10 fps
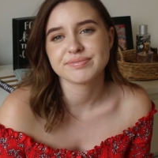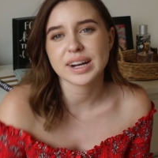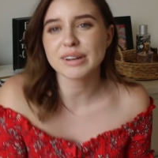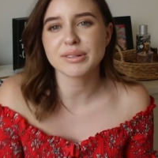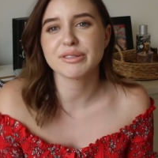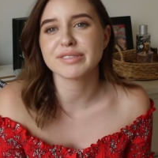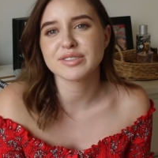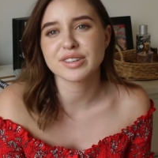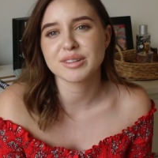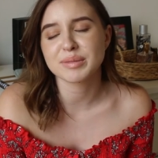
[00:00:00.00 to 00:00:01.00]
I don't know if this
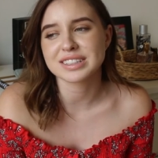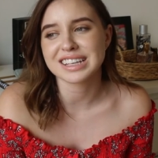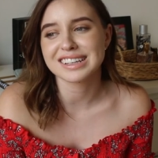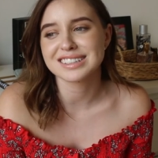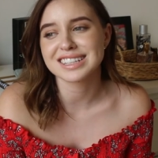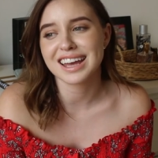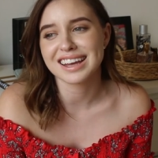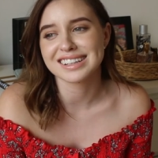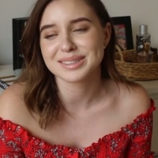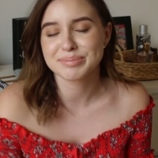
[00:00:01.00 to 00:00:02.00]
video makes any
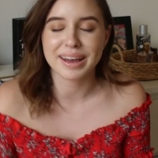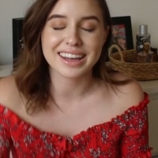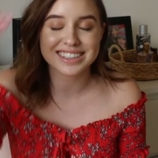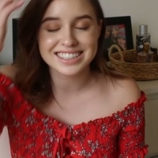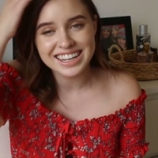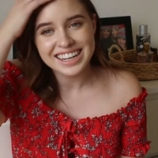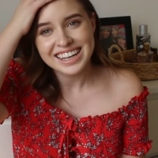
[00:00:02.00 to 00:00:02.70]
sense, but,